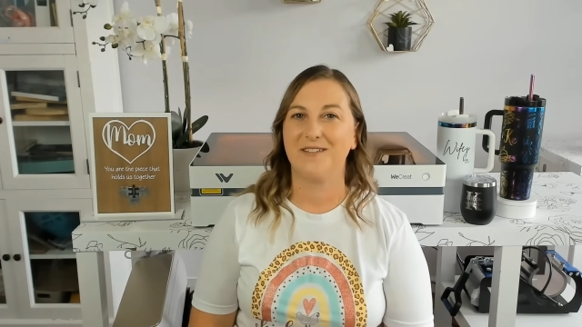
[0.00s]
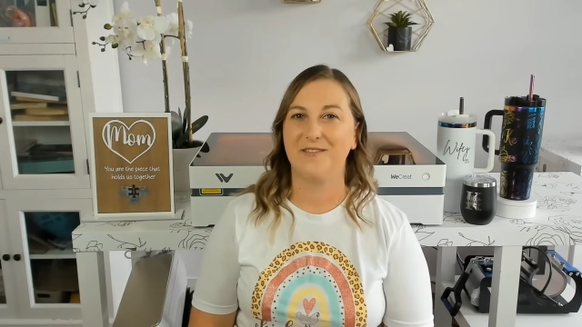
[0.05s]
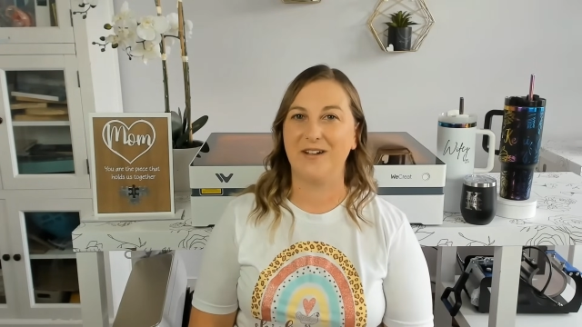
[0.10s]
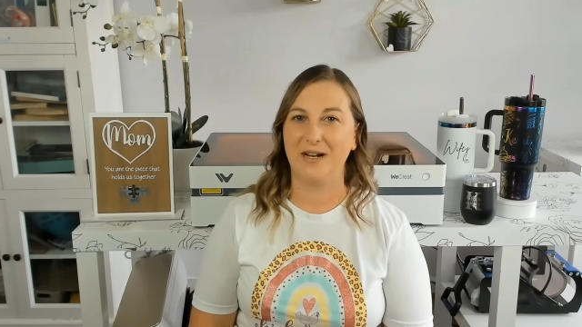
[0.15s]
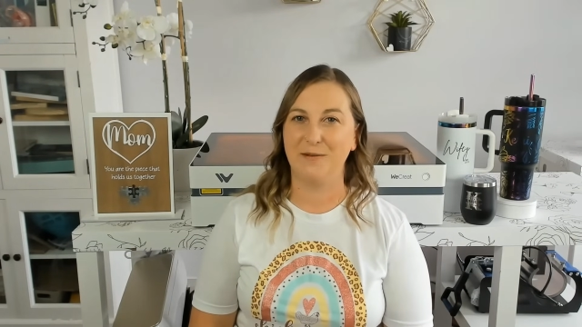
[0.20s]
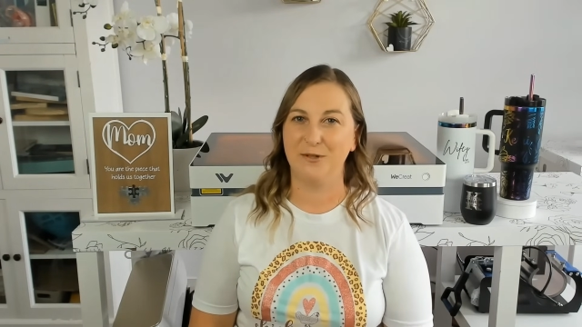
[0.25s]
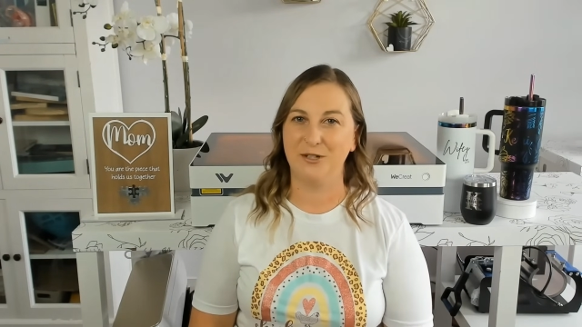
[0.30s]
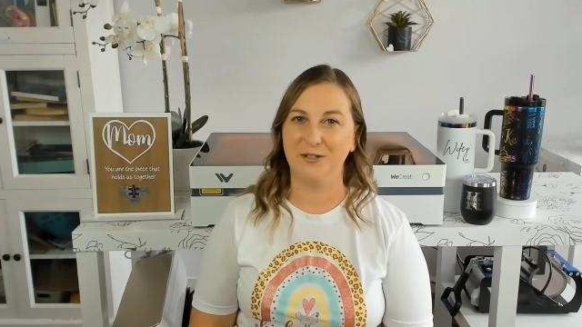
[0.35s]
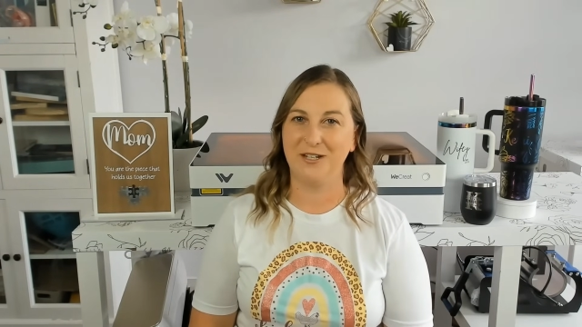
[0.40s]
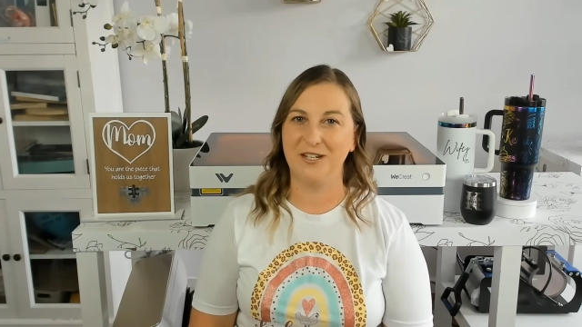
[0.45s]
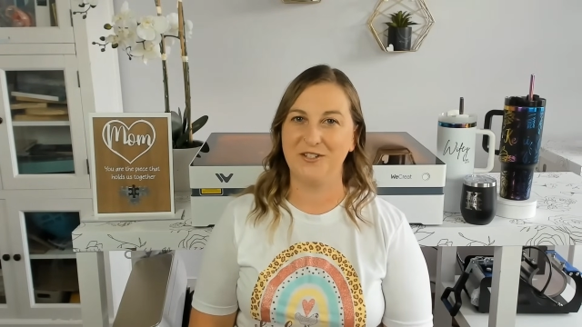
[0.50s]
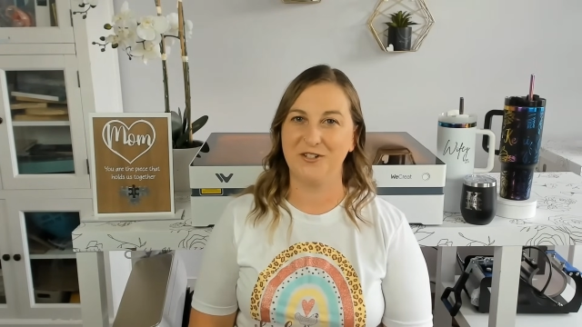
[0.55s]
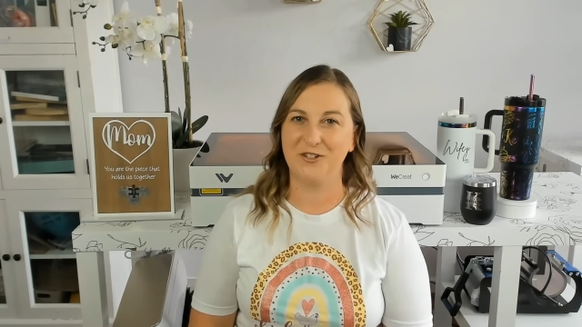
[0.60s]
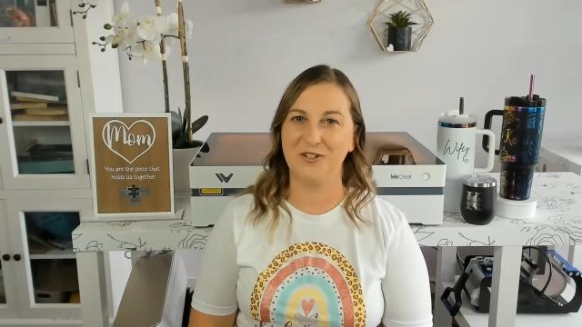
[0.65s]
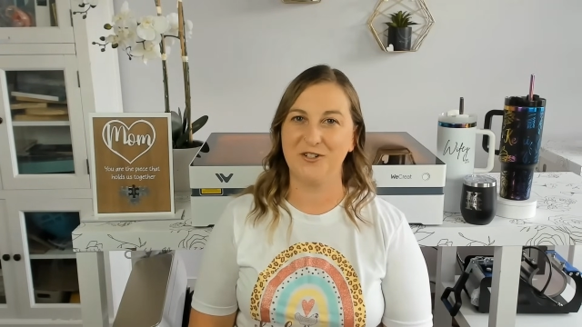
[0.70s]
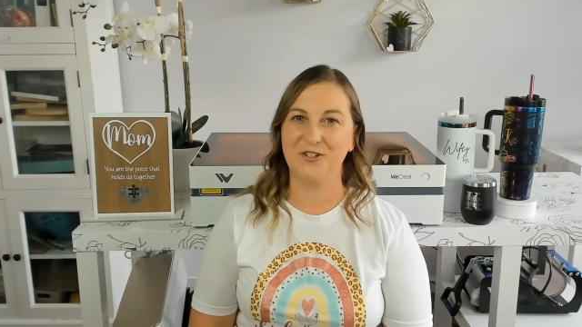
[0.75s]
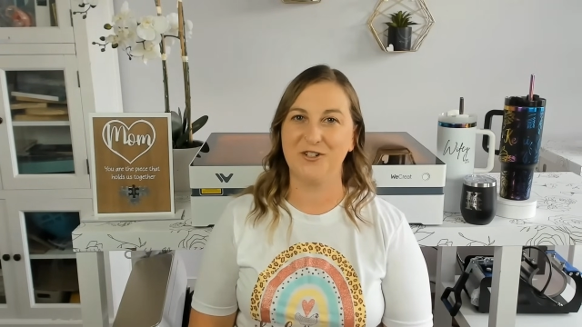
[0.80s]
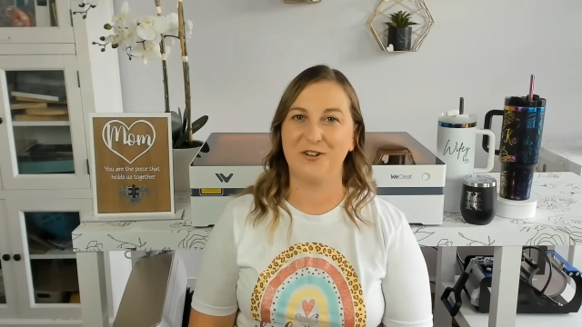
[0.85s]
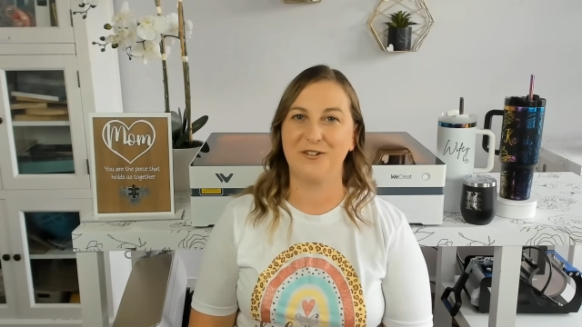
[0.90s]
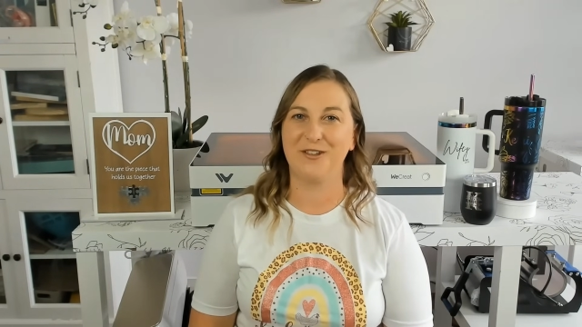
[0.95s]
Fiber
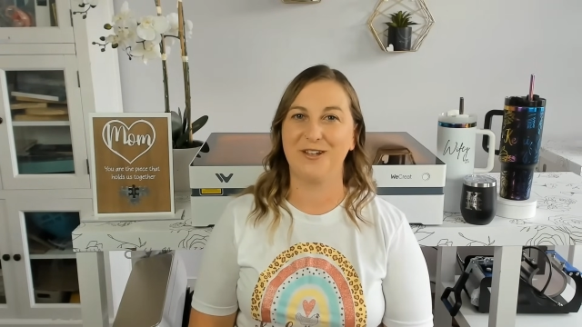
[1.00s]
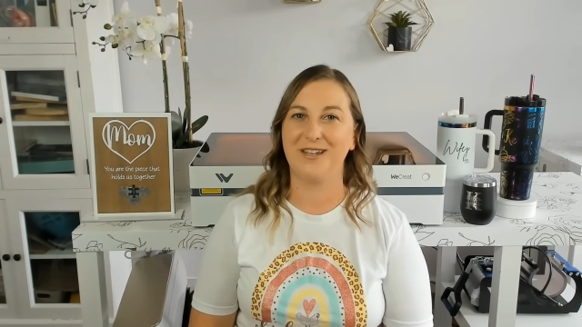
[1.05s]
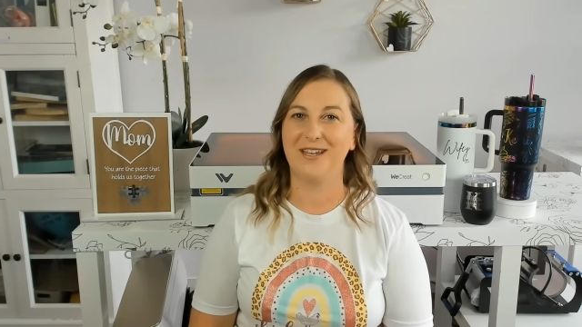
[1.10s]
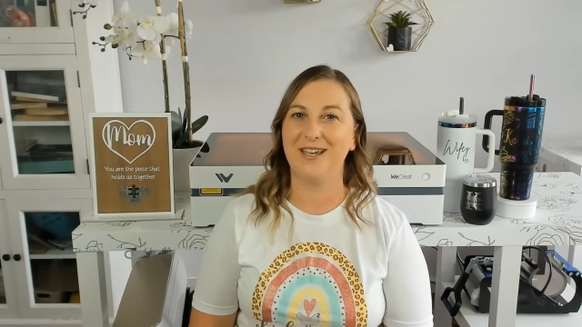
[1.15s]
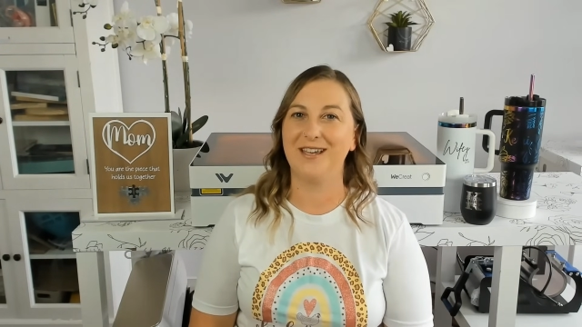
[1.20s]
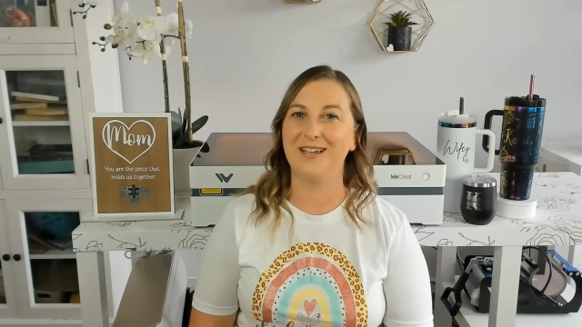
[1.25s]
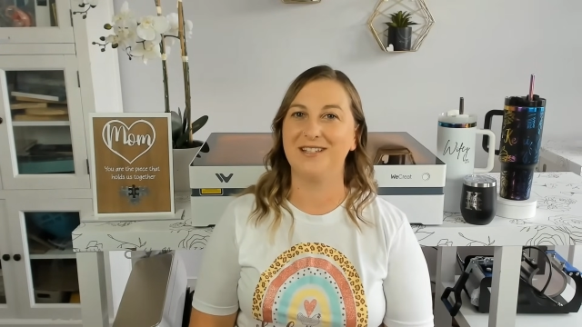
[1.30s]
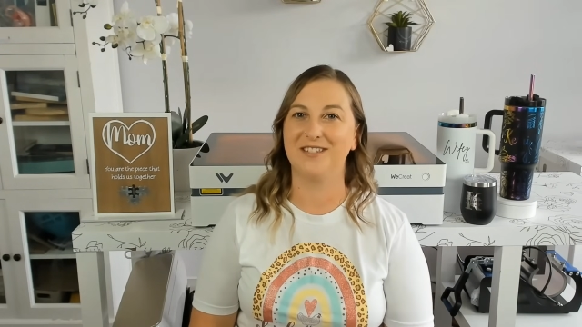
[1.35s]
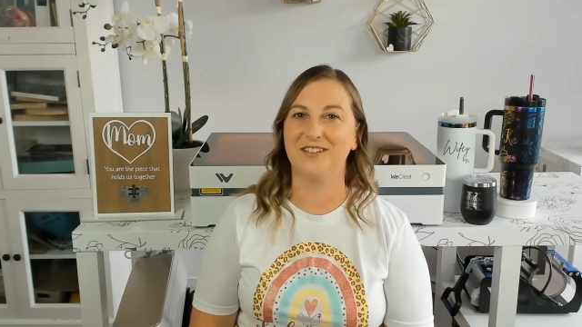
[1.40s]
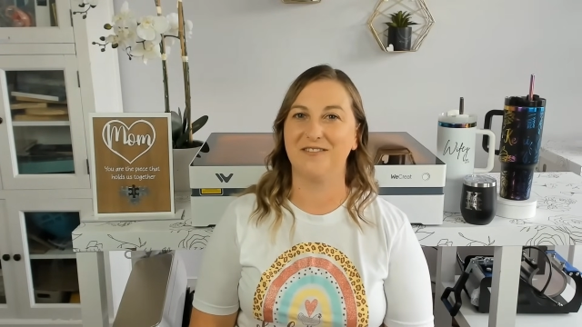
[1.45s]
lasers are the kings